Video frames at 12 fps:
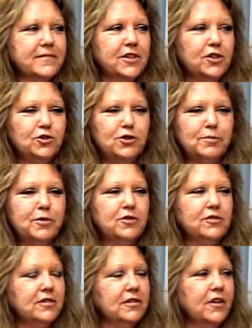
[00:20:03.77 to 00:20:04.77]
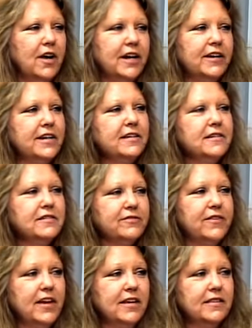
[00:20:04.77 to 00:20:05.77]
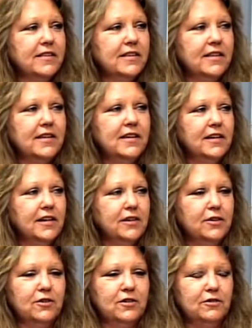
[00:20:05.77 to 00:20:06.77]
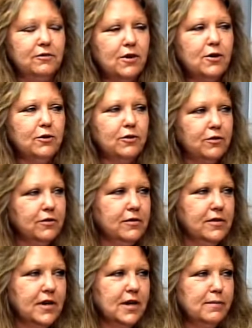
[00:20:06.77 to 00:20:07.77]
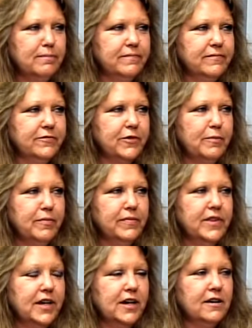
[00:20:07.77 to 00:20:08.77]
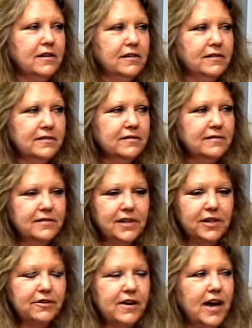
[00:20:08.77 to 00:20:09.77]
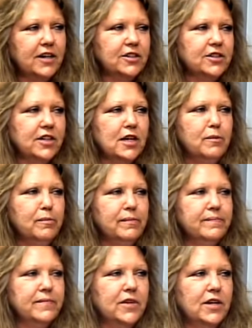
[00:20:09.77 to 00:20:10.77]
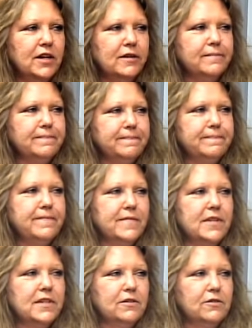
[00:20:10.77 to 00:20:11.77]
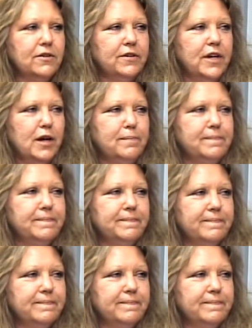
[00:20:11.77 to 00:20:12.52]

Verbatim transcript: contributes a lot of his faith and growth um, from their interaction to him, you know, growing up.